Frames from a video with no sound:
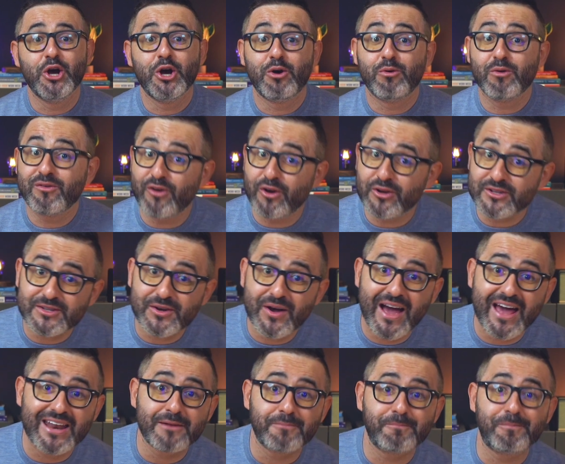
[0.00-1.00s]
We've also
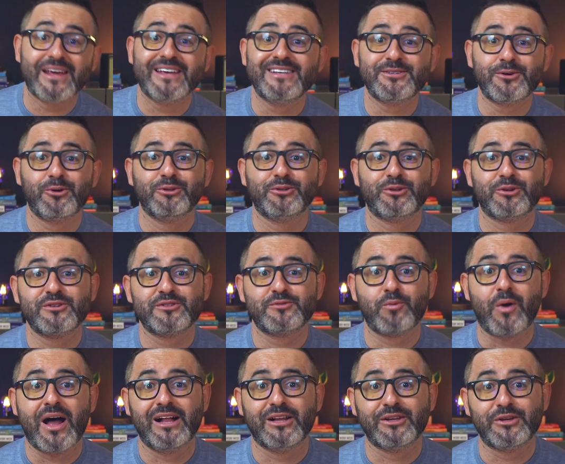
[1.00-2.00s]
added placeholders
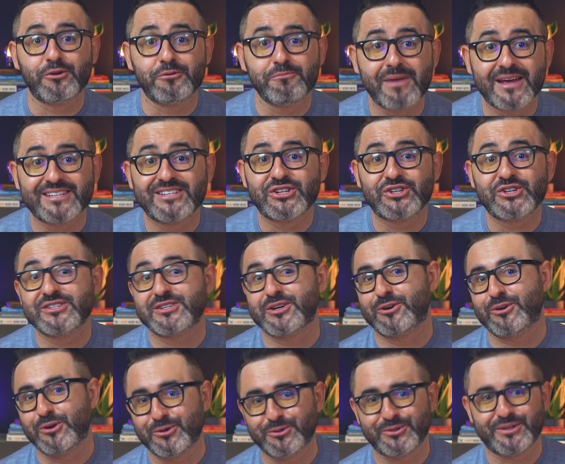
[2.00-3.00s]
while your messages are
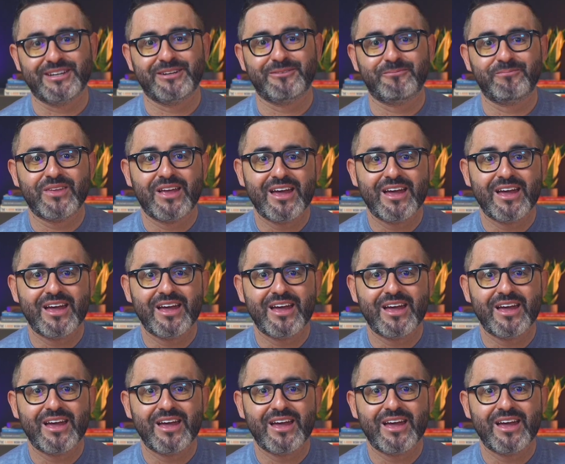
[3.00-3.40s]
loading.